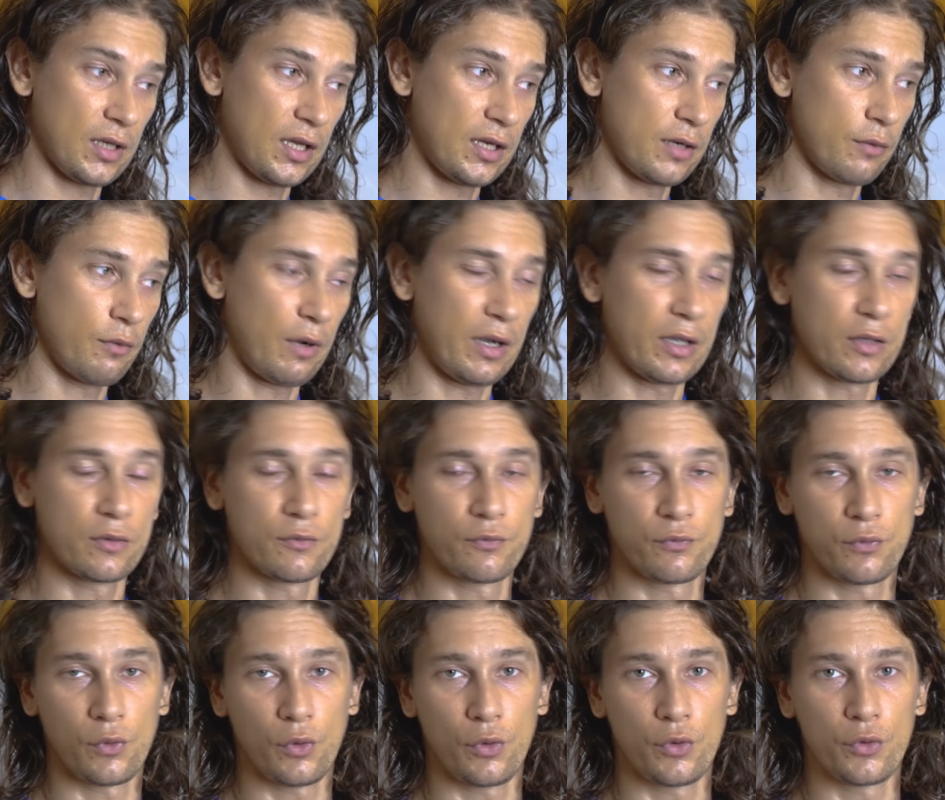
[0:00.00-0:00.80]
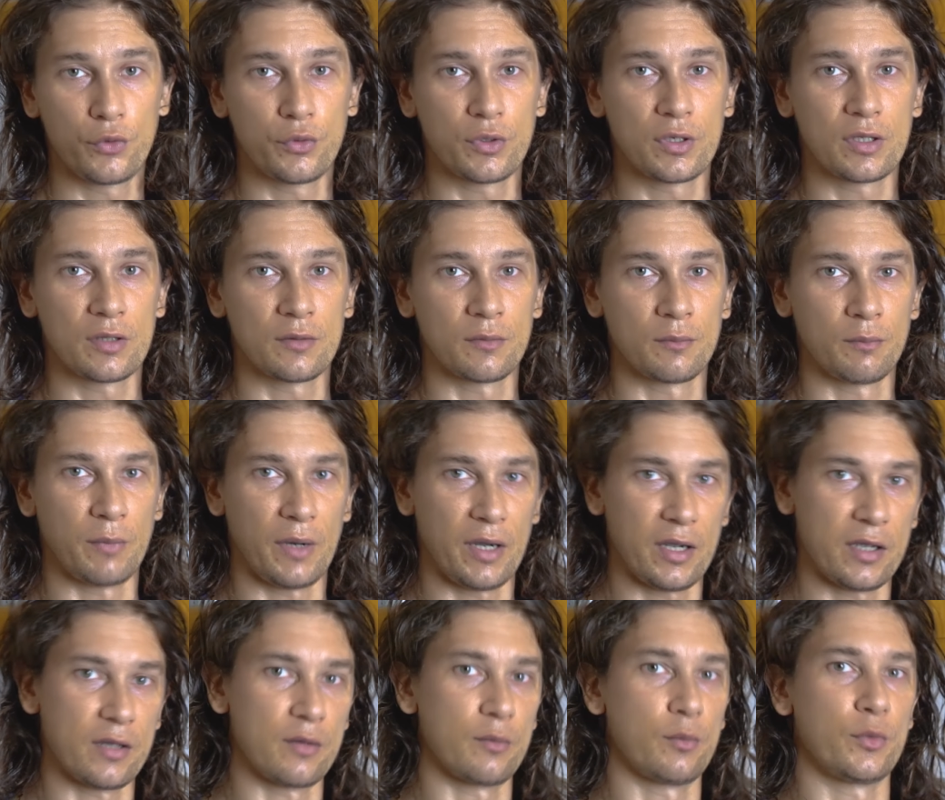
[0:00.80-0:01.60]
Any white flour you can
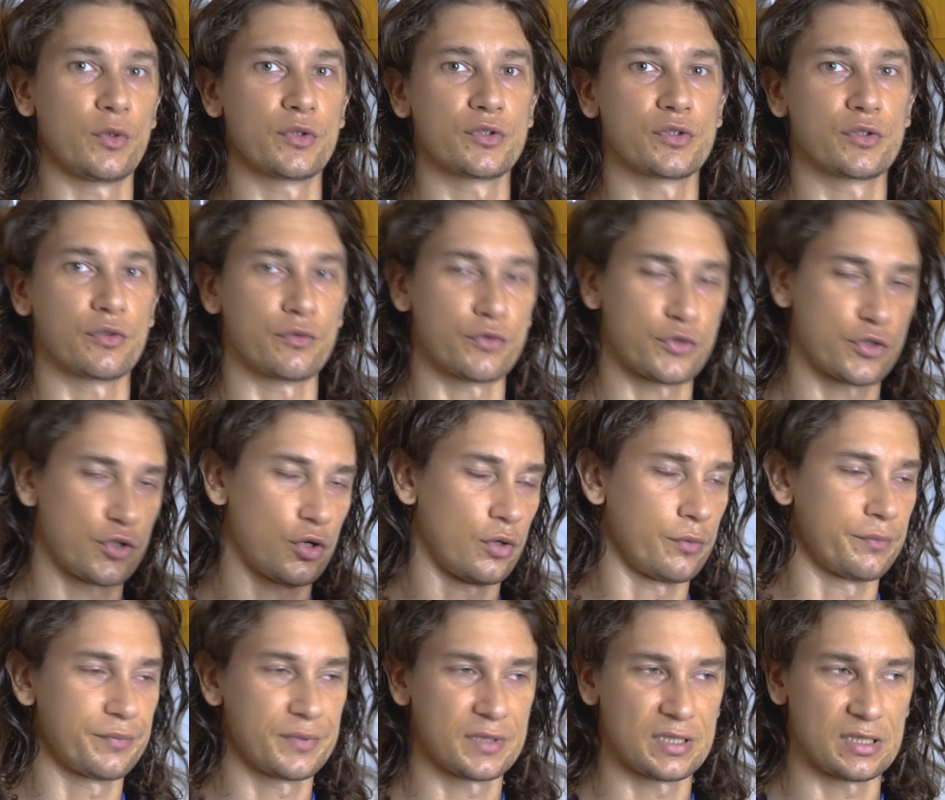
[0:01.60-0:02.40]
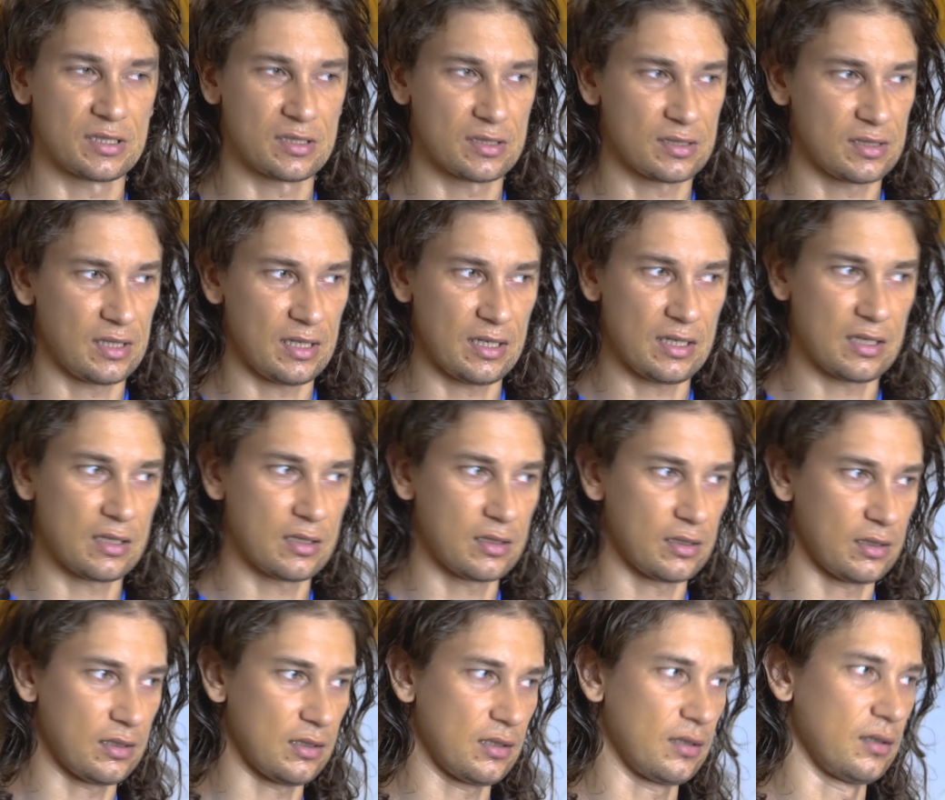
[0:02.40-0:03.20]
buy in most of shops, it's like,
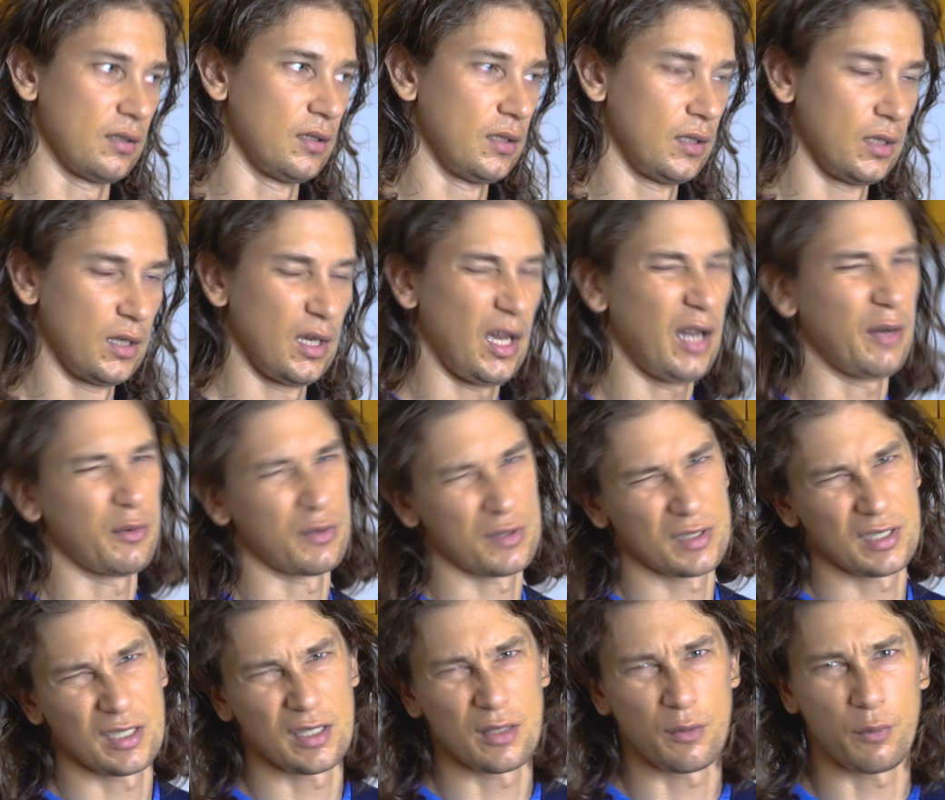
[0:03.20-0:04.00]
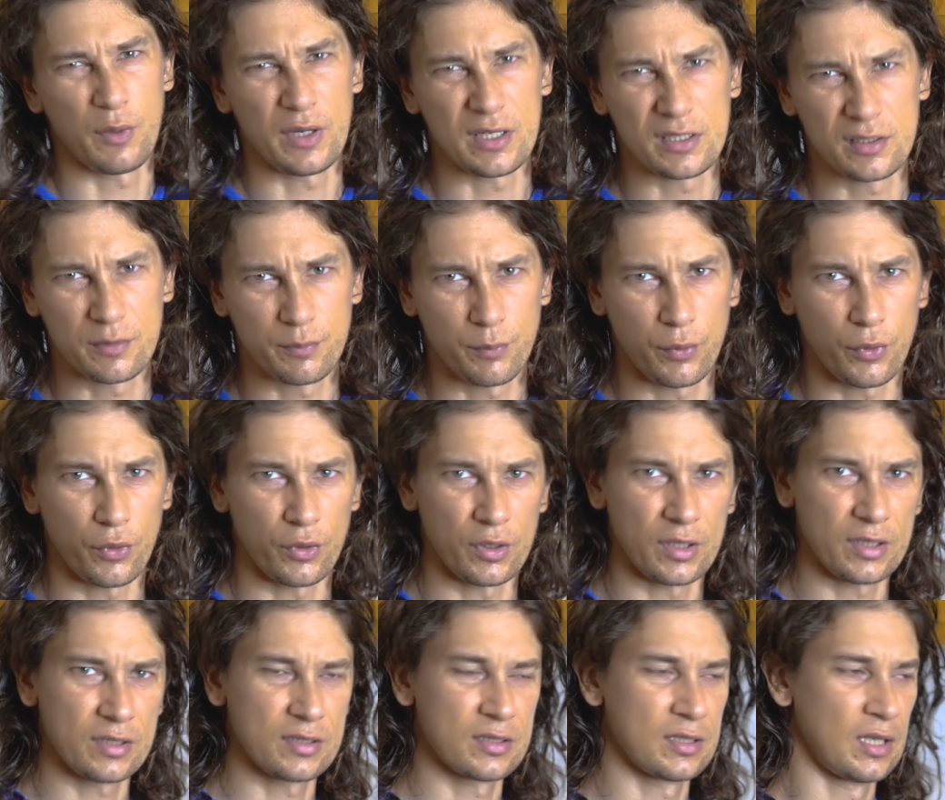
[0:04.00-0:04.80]
I would say the waste
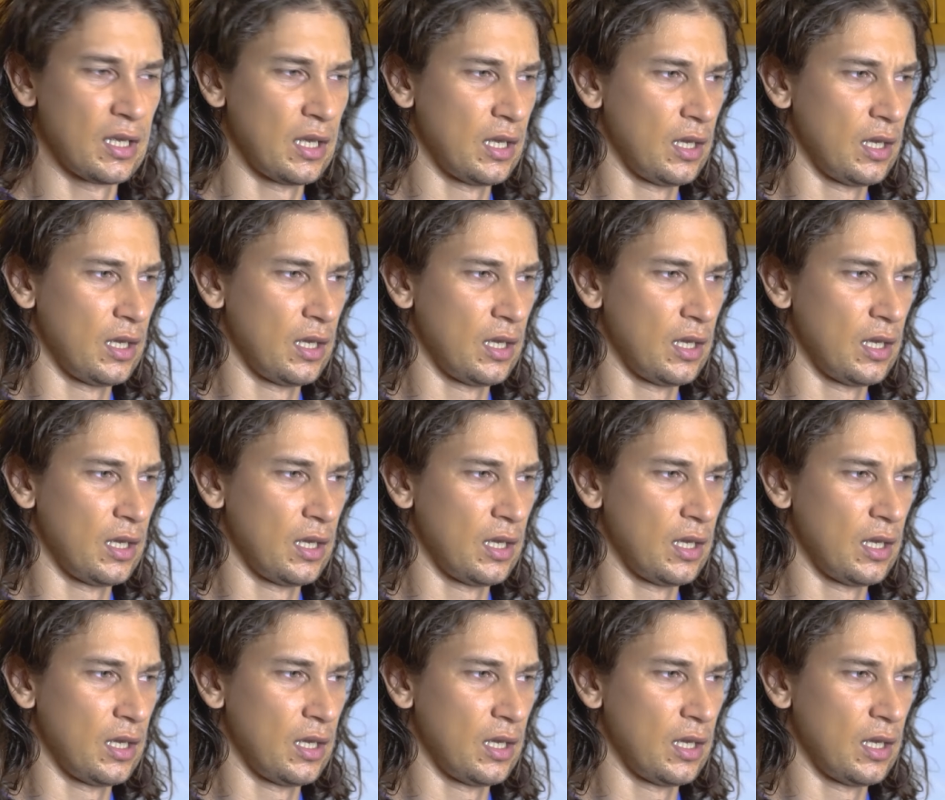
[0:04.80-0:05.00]
products,